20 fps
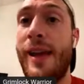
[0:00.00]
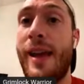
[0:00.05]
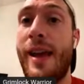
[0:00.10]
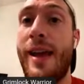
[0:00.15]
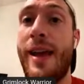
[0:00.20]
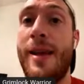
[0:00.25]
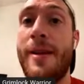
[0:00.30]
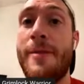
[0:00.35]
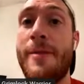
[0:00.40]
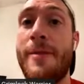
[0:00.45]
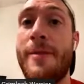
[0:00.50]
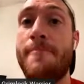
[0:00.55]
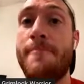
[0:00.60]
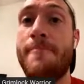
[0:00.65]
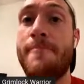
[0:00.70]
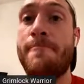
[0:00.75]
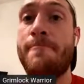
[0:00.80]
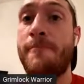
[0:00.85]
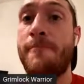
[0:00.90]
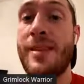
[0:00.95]

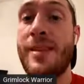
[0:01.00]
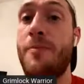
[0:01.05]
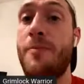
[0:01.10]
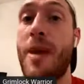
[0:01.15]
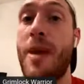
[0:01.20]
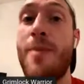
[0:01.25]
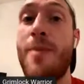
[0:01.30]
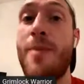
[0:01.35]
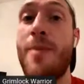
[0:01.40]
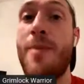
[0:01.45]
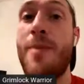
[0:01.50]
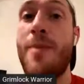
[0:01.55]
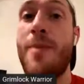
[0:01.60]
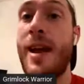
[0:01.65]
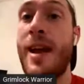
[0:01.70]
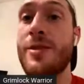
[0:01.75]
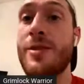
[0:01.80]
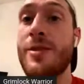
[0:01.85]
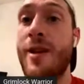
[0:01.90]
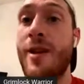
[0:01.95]
And like I said,
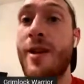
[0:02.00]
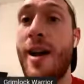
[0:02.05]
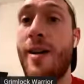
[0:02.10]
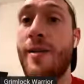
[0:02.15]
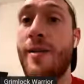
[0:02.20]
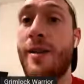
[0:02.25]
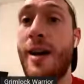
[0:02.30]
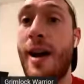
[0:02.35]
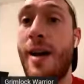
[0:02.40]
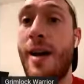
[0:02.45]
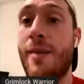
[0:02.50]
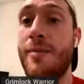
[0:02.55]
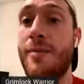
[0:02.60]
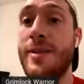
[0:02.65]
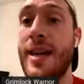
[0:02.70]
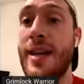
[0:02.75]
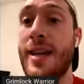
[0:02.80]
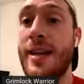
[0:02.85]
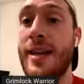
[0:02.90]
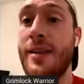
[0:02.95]
maybe the next
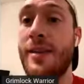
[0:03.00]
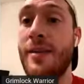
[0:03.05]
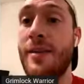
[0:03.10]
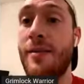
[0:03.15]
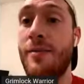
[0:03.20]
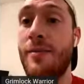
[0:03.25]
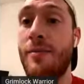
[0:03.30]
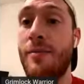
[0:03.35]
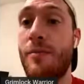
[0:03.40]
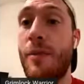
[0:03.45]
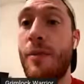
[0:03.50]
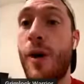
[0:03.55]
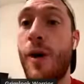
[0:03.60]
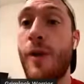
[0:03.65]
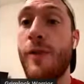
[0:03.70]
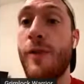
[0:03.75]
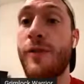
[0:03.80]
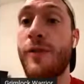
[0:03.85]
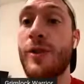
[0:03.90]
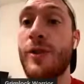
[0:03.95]
round I'm taking
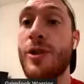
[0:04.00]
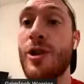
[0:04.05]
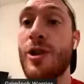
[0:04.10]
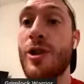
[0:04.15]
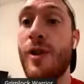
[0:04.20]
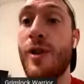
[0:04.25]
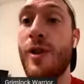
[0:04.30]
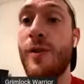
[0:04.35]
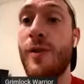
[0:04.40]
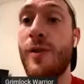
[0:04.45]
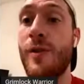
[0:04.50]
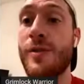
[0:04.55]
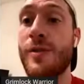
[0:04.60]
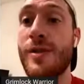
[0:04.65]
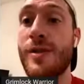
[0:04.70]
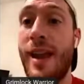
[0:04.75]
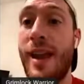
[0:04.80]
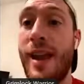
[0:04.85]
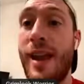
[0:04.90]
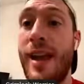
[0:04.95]
Marvin
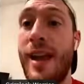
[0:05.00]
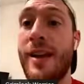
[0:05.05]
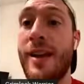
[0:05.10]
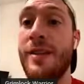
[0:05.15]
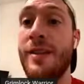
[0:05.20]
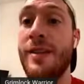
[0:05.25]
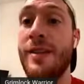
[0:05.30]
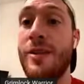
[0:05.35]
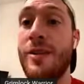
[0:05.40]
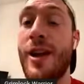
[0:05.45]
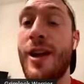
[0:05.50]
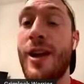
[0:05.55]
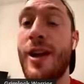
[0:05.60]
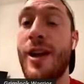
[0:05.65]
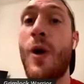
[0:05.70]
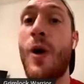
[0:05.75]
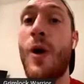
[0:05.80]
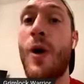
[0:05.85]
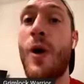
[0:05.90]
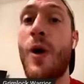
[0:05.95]
Jones and
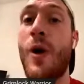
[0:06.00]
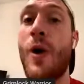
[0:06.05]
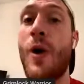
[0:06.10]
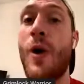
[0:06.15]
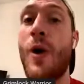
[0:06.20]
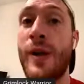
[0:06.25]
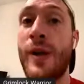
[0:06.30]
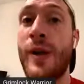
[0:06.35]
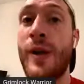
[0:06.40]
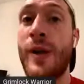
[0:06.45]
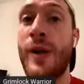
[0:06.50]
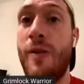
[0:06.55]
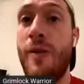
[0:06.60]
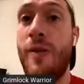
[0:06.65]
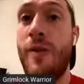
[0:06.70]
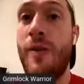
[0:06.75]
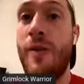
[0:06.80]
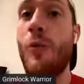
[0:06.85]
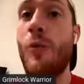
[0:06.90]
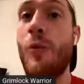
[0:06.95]
Jalen
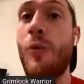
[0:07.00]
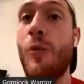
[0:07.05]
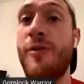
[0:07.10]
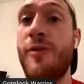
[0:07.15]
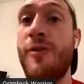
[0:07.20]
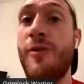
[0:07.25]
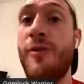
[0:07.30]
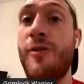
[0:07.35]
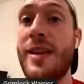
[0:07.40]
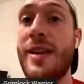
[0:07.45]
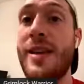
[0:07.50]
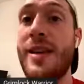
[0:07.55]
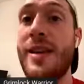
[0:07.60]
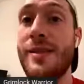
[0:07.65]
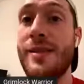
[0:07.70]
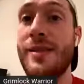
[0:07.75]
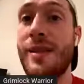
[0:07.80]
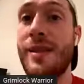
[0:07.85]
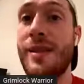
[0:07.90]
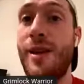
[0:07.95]
Waddle. And then we
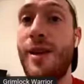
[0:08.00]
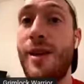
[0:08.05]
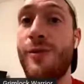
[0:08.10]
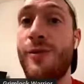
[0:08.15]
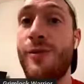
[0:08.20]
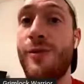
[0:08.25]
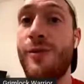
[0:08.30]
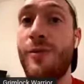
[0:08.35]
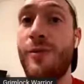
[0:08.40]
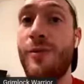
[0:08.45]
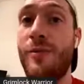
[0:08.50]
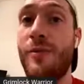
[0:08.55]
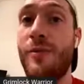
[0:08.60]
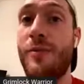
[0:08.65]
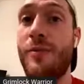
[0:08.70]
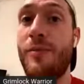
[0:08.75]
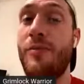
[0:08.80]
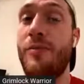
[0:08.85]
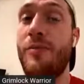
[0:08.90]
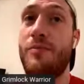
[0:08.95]
have pieces of
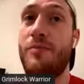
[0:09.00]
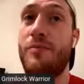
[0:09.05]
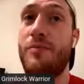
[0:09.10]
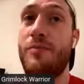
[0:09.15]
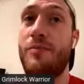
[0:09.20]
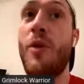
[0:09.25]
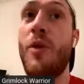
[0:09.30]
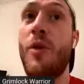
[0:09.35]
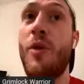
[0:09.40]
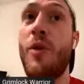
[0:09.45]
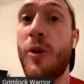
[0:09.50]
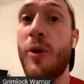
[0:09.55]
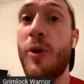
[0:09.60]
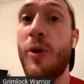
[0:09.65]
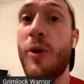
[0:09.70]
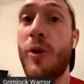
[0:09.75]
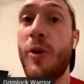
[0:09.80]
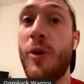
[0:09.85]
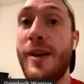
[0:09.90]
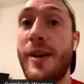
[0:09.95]

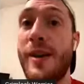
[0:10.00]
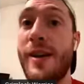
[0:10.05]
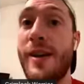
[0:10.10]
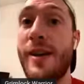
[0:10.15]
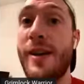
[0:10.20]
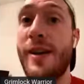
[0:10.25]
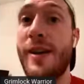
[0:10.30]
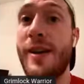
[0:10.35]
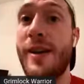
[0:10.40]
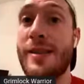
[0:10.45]
multiple offense.